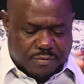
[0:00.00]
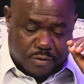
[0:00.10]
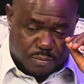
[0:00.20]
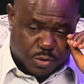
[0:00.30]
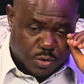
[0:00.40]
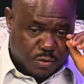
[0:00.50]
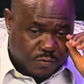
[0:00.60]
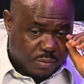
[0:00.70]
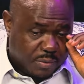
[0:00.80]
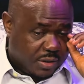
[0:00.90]
from
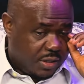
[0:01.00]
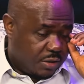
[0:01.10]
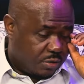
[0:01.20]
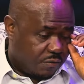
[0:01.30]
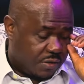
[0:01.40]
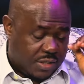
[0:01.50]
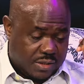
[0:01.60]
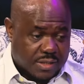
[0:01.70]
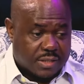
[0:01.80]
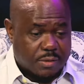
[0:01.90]
the teachings of
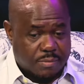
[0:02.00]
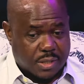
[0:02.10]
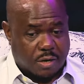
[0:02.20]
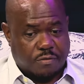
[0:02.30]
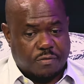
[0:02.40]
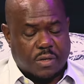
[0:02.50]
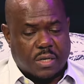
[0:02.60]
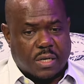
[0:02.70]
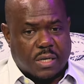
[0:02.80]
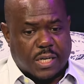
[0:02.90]
Jesus himself
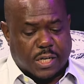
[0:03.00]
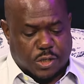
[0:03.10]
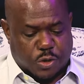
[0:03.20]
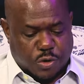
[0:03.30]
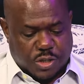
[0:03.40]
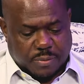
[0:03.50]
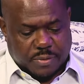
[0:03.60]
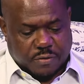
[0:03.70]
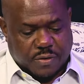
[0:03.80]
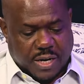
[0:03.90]
in John chapter